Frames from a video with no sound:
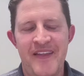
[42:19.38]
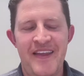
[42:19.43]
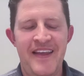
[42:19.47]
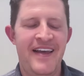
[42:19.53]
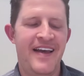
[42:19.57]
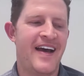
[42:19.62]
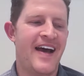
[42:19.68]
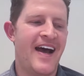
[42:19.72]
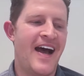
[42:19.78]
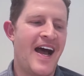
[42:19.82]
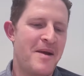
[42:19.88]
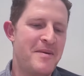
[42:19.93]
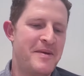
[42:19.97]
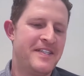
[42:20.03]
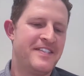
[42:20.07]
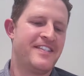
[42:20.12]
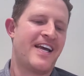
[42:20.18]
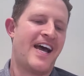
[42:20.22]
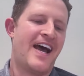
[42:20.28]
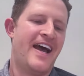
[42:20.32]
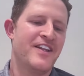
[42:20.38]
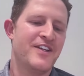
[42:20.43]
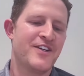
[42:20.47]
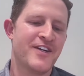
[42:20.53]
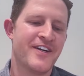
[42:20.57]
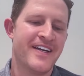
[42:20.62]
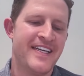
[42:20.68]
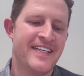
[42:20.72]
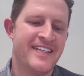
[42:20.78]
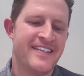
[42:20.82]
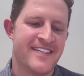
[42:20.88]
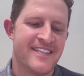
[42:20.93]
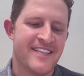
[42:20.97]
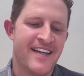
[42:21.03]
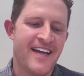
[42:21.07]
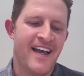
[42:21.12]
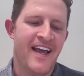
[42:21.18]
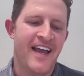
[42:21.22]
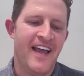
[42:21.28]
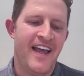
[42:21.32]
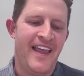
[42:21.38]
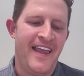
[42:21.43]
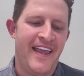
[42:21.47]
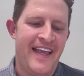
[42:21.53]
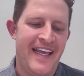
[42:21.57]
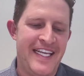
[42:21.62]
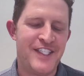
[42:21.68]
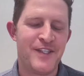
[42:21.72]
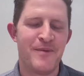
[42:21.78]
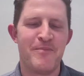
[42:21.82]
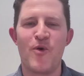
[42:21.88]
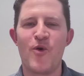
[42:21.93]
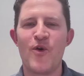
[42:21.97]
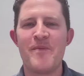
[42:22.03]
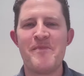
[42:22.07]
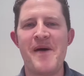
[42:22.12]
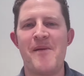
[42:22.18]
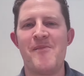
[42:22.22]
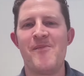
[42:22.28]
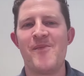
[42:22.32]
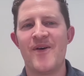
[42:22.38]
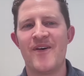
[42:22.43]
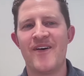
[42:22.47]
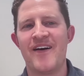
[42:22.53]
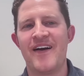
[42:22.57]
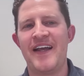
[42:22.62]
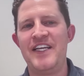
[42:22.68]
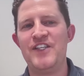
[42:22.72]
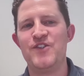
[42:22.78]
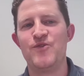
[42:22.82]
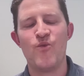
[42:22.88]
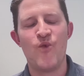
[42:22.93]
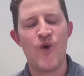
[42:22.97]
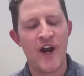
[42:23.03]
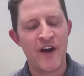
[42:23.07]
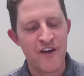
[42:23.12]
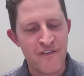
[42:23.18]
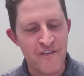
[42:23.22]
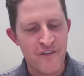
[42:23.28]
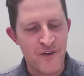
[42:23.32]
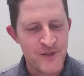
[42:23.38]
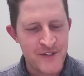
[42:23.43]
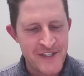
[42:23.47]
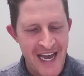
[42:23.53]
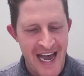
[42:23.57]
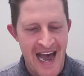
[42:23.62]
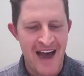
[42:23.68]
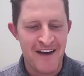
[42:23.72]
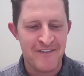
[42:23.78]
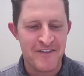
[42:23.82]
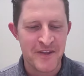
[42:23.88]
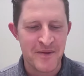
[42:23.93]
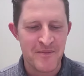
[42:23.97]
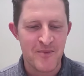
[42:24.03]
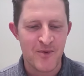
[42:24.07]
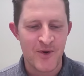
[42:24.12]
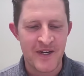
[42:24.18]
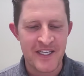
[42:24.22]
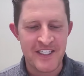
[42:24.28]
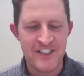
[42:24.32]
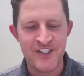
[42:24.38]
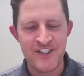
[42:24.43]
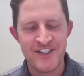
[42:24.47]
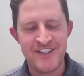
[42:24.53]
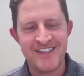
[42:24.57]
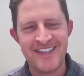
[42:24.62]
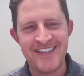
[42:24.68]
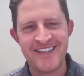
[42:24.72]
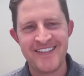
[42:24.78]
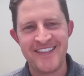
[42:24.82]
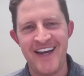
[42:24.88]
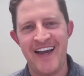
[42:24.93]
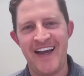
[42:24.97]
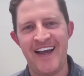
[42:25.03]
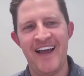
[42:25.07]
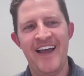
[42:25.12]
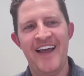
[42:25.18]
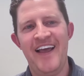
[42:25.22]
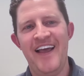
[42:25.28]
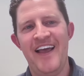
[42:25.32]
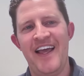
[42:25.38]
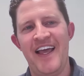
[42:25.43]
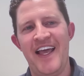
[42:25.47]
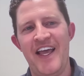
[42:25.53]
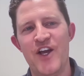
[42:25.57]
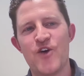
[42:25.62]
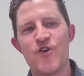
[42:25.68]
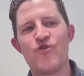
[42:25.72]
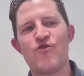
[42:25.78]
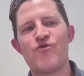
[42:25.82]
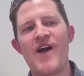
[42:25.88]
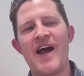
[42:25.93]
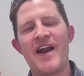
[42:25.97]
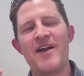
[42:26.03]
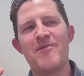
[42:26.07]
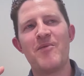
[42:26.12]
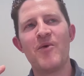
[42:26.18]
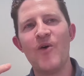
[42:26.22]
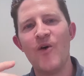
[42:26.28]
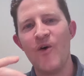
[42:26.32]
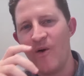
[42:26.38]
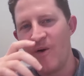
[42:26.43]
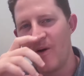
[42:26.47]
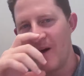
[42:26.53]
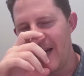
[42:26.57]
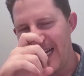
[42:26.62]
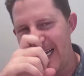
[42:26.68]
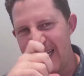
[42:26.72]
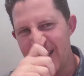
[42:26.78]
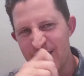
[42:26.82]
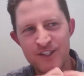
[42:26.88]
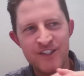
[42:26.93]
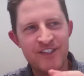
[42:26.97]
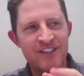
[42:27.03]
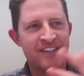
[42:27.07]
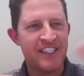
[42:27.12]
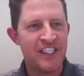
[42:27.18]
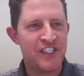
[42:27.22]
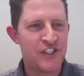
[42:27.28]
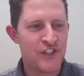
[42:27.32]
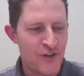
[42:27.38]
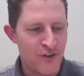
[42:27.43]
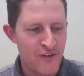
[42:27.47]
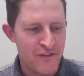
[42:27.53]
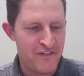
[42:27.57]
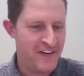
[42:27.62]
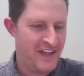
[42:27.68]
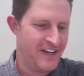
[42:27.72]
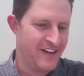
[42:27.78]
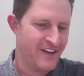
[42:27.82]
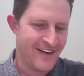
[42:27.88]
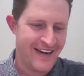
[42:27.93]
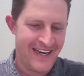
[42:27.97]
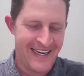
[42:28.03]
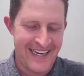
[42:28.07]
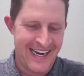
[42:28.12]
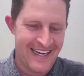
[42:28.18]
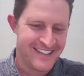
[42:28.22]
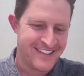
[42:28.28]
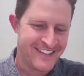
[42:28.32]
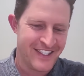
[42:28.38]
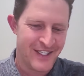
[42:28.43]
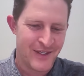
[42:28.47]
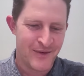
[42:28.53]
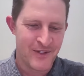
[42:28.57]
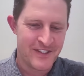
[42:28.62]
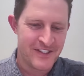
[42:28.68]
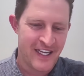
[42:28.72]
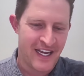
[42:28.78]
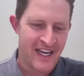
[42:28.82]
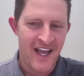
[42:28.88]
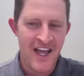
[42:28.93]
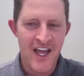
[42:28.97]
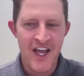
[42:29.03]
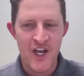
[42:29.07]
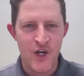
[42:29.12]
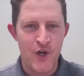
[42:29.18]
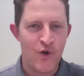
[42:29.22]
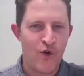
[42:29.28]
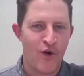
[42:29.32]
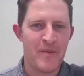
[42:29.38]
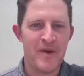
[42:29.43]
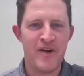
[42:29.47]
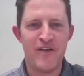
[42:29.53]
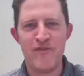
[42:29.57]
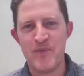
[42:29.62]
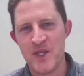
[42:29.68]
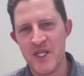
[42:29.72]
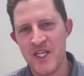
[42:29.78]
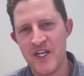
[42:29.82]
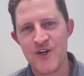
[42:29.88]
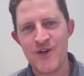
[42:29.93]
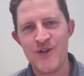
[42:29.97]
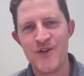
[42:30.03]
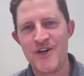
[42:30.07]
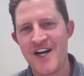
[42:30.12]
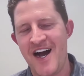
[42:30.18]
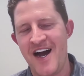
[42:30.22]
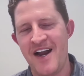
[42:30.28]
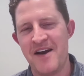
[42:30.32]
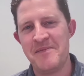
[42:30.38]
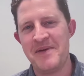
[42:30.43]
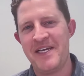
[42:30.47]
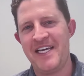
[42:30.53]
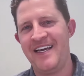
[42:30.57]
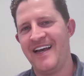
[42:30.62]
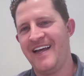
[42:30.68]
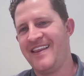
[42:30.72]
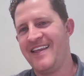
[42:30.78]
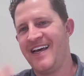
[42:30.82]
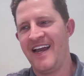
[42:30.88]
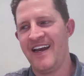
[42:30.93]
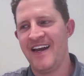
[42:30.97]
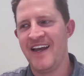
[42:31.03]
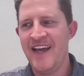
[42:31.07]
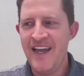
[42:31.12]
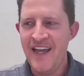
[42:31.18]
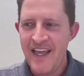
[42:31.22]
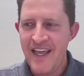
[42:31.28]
Yeah, I mean, he's a board member. He's wonderful to have on the board. He's just this like incredible interstitial figure, I guess, where it's like normative political economy. And then